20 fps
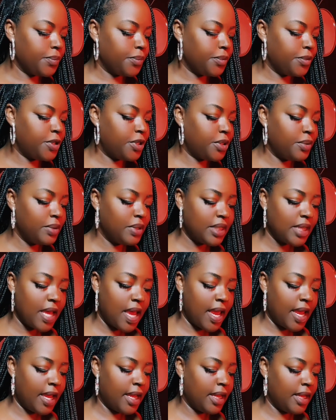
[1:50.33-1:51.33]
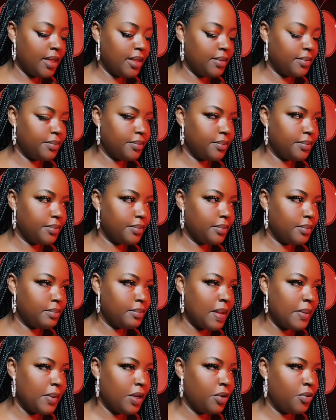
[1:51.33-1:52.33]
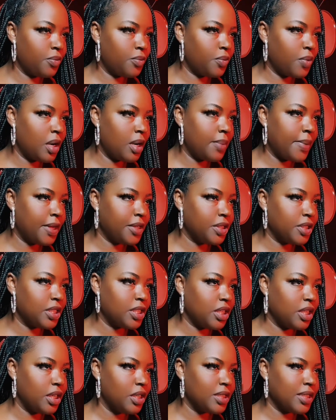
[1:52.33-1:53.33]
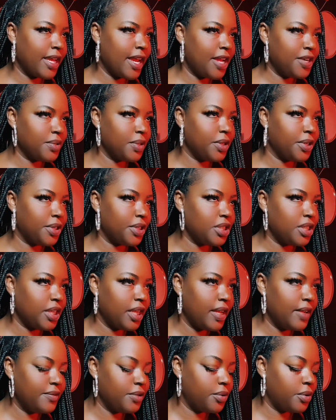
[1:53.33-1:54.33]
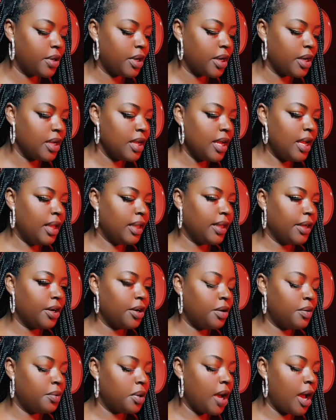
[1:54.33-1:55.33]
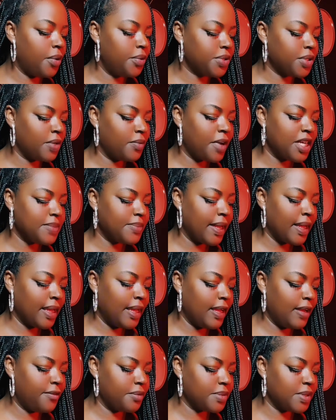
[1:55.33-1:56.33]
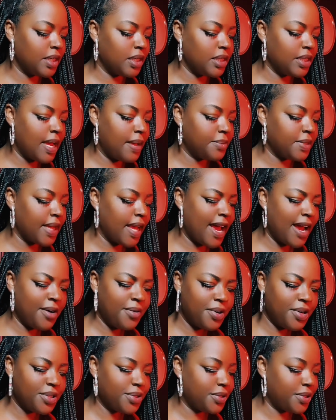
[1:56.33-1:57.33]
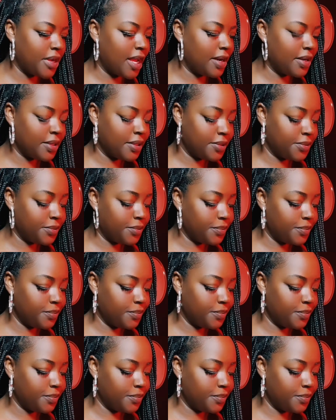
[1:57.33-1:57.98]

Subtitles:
2 to 8. Maybe you're worried about your schedule or your shift, or like, oh, well, who's going to watch my kid from certain times of hours, or I don't know.